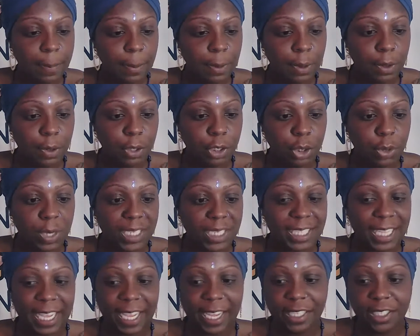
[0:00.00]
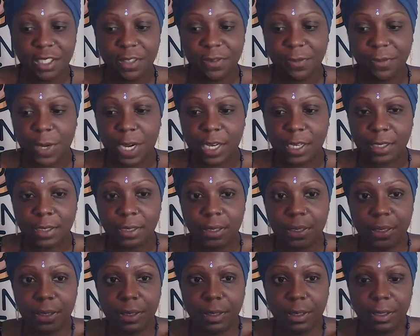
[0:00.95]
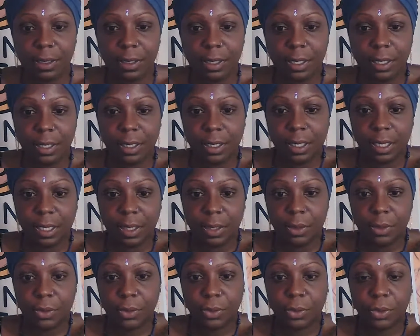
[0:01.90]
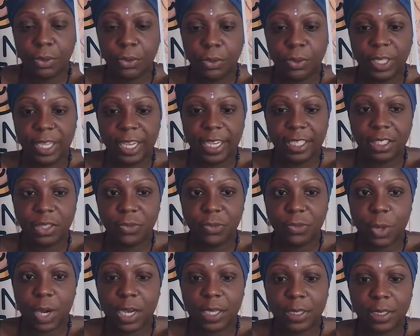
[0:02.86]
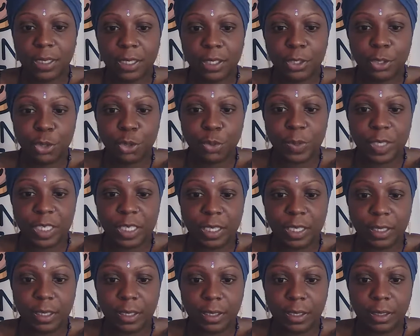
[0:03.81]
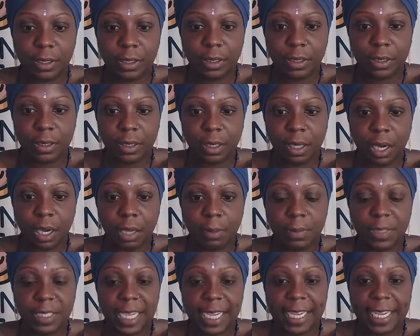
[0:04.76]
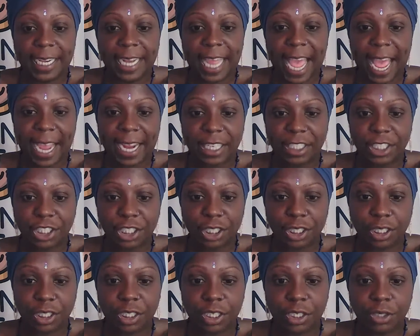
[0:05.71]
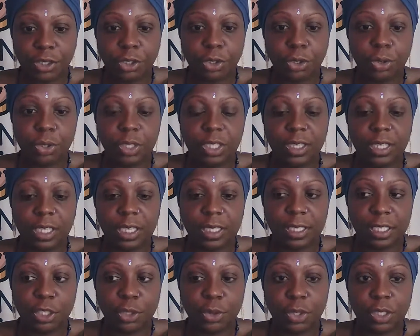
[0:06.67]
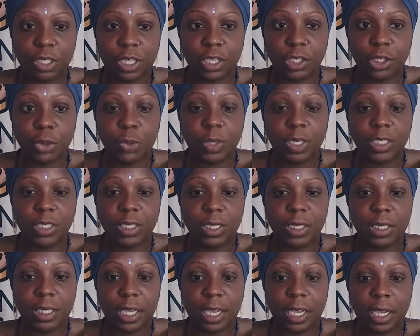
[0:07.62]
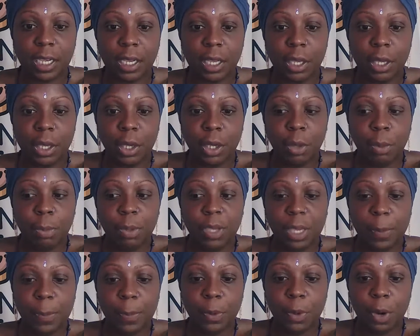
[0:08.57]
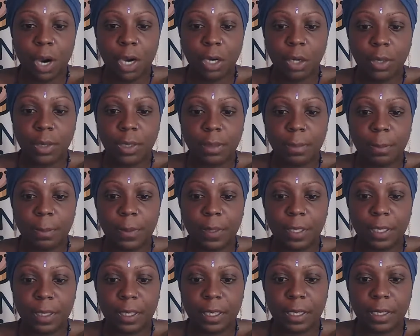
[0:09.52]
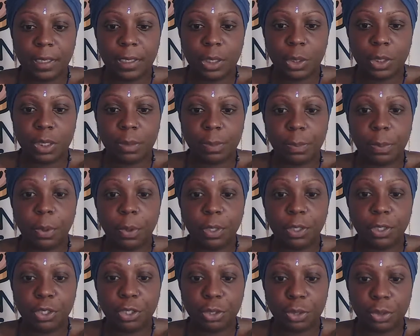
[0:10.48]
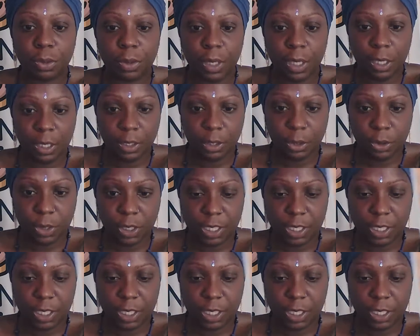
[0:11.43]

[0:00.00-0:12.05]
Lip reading: Capricorn, you got the Ace of Wands. Ooh, the Ace of Wands is new beginnings. Taking action into the things that you said you wanted to take. People are going to be there to support you.